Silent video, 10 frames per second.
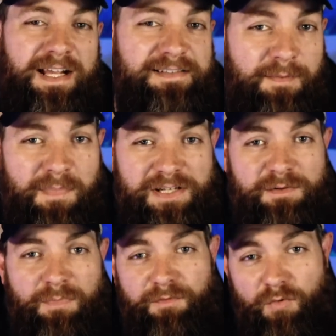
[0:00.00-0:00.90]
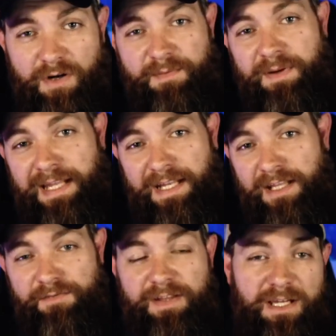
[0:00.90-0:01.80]
And as I mentioned before at the beginning
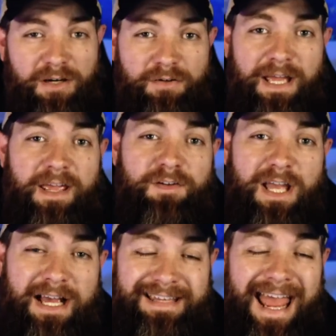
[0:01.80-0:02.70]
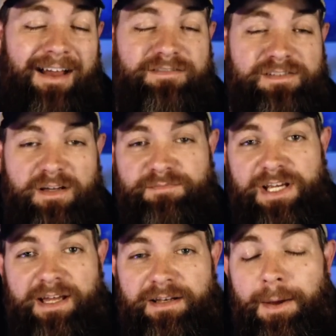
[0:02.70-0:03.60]
of the video, if you guys haven't subbed
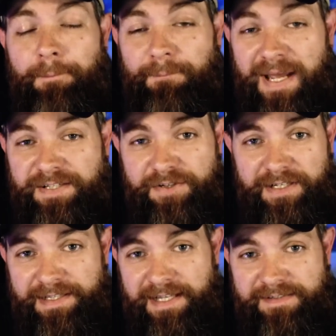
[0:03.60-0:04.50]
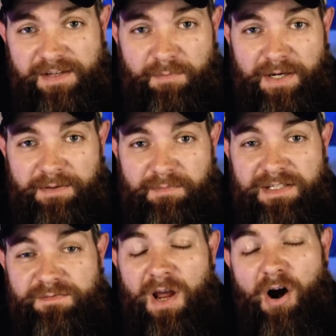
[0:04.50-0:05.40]
yet, make sure to hit that sub button,
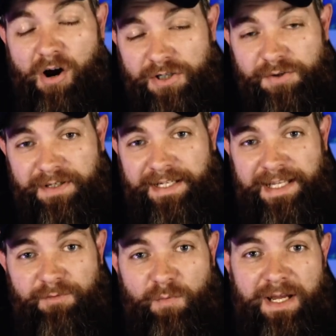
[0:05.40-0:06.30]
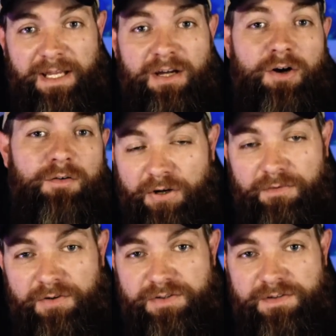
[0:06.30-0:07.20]
because we are doing a giveaway
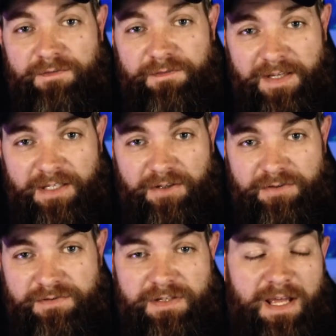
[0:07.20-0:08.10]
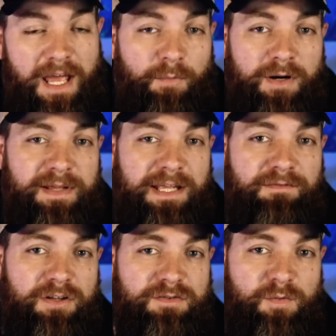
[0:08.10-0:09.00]
Mirrorverse figures, and we're going to be
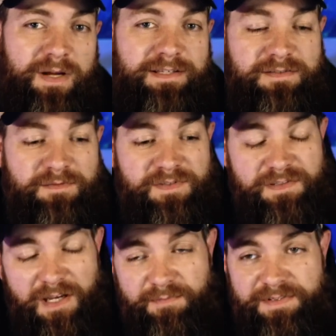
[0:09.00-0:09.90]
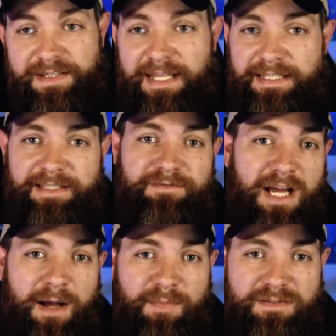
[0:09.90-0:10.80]
giving those away to some subs that leave
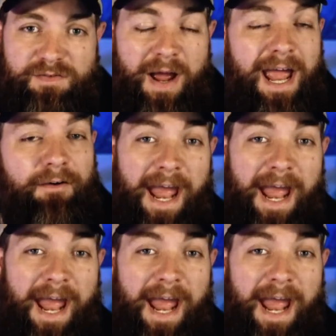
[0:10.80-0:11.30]
comments. So